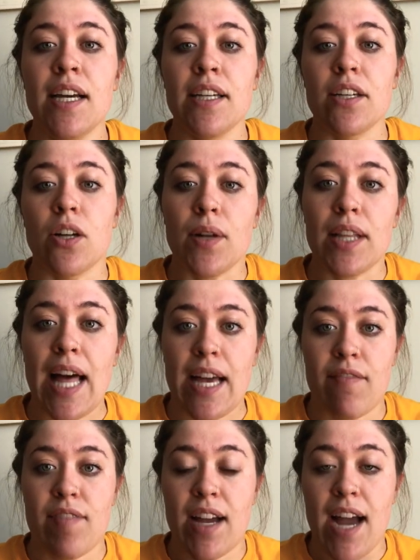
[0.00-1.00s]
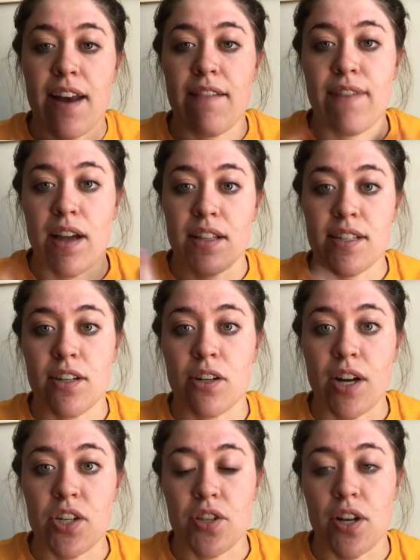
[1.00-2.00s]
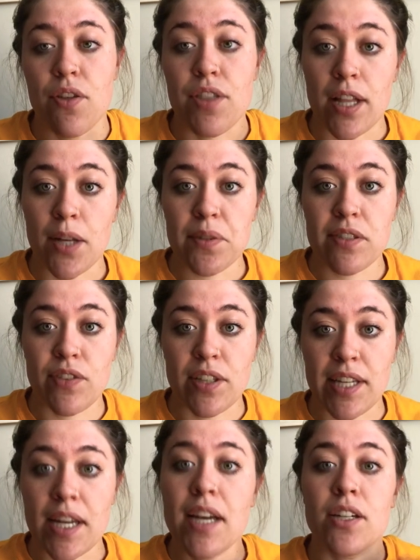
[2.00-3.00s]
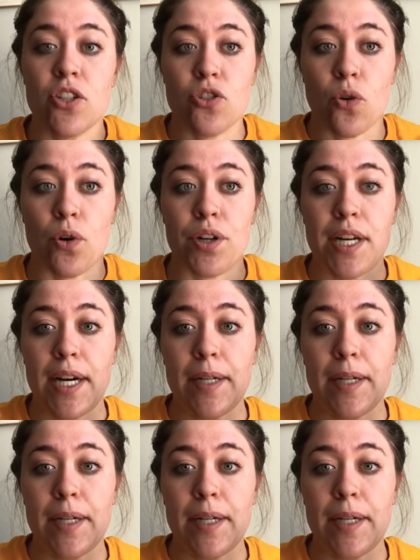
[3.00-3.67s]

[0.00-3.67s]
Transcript: a lack of that kind of violence and aggression that Othello is feeling toward